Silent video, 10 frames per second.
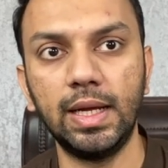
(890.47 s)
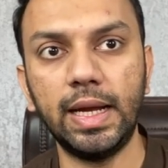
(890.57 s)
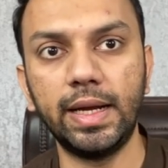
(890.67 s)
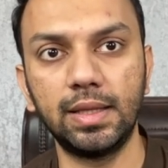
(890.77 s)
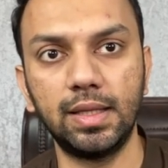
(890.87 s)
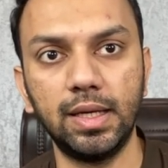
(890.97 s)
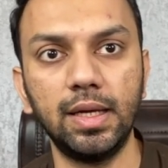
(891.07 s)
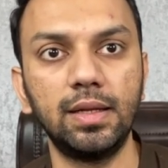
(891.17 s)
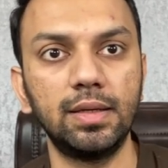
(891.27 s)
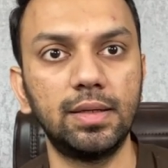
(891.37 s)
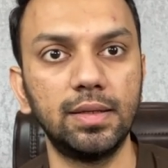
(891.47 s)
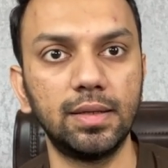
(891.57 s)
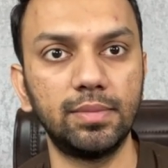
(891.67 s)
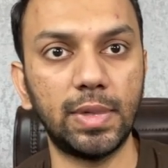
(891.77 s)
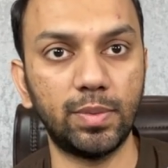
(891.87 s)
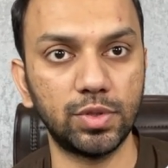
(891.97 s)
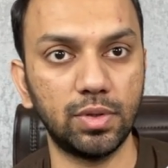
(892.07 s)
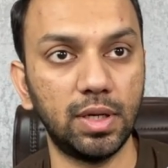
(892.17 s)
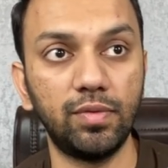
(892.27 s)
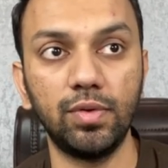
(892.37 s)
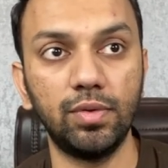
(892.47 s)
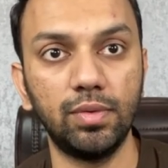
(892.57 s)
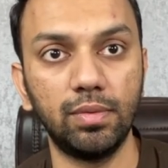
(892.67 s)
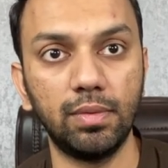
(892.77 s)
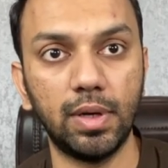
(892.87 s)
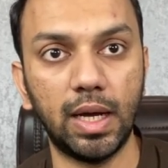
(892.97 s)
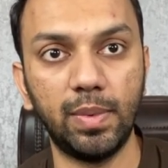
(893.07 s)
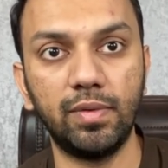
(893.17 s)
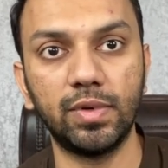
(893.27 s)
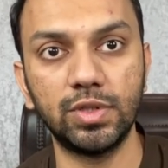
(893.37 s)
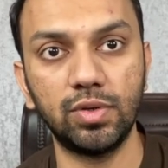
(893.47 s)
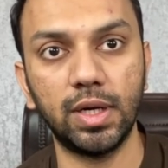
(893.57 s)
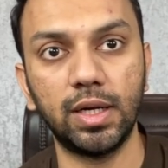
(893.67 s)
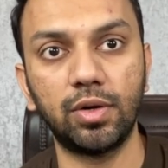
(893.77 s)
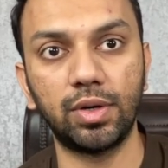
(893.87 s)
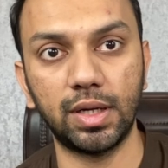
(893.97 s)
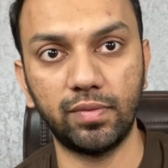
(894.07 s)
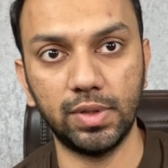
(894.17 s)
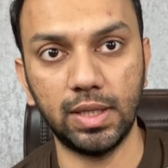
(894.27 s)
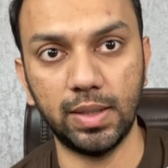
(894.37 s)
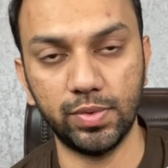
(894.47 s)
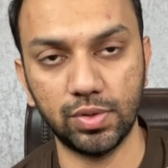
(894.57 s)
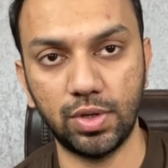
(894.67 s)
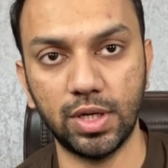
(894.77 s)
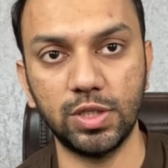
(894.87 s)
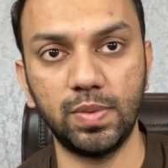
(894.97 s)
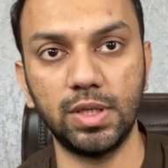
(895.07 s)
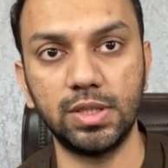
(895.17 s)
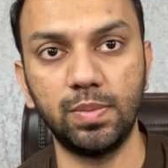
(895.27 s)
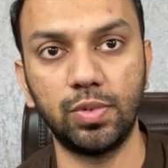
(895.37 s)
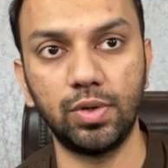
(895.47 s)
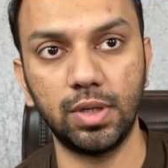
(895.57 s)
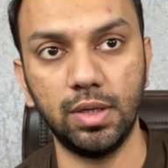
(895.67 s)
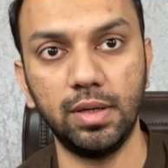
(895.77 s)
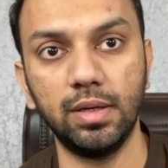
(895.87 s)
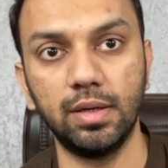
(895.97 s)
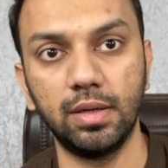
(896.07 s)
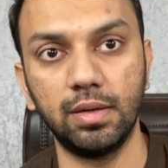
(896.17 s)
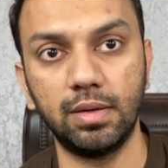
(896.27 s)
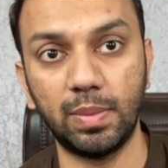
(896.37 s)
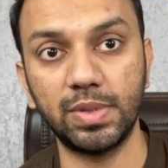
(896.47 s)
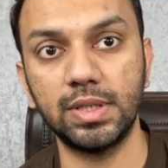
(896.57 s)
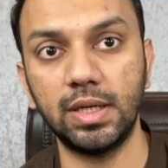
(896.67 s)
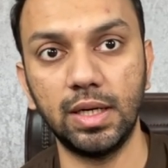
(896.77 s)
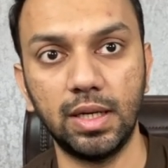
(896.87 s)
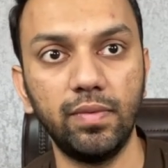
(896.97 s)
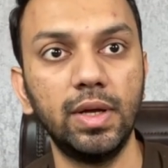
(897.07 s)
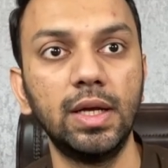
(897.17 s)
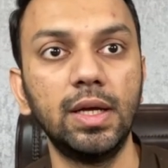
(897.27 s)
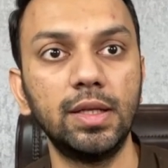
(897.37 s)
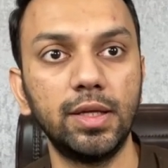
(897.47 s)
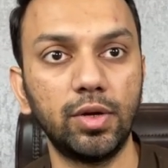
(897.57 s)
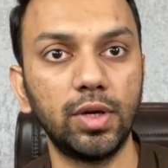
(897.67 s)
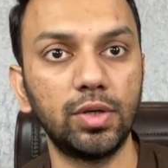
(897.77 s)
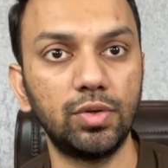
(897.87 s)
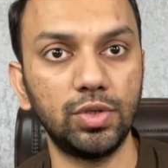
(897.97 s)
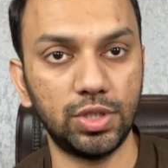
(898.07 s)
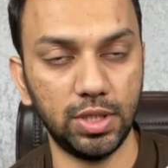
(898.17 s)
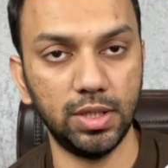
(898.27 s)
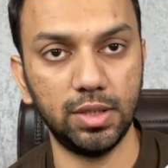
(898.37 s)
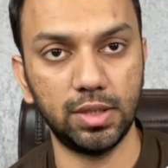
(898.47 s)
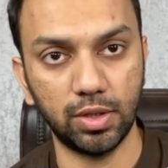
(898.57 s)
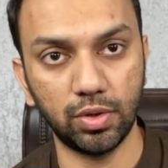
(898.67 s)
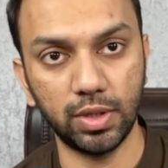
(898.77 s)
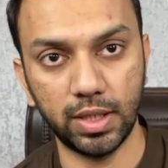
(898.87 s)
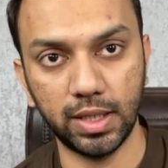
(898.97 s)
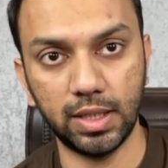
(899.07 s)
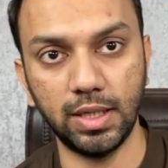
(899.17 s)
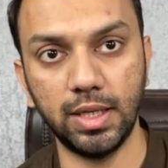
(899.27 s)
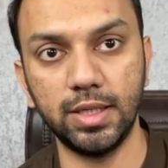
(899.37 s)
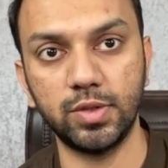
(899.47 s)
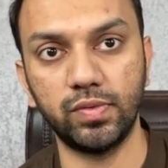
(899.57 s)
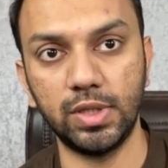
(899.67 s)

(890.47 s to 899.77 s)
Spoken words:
And then Amazon, if you once you are in contact with Amazon transparency portal representative, they are going to share the contact details of